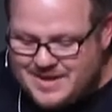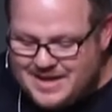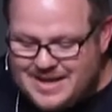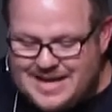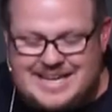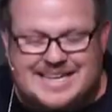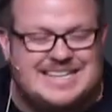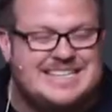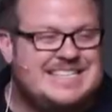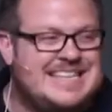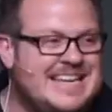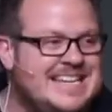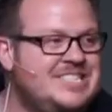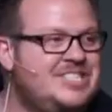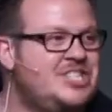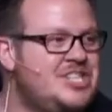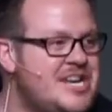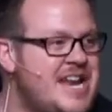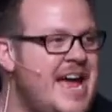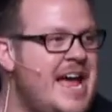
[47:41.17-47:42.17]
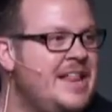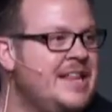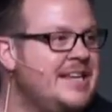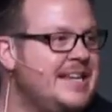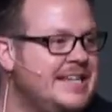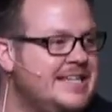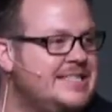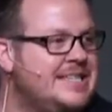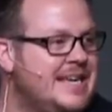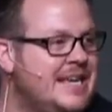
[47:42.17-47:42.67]
an
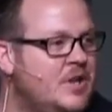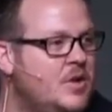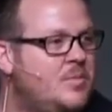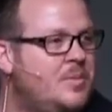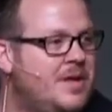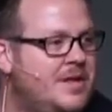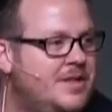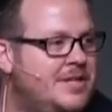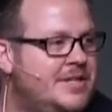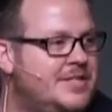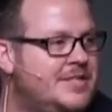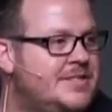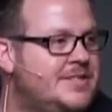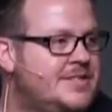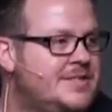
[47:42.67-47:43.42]
intentionality to help others.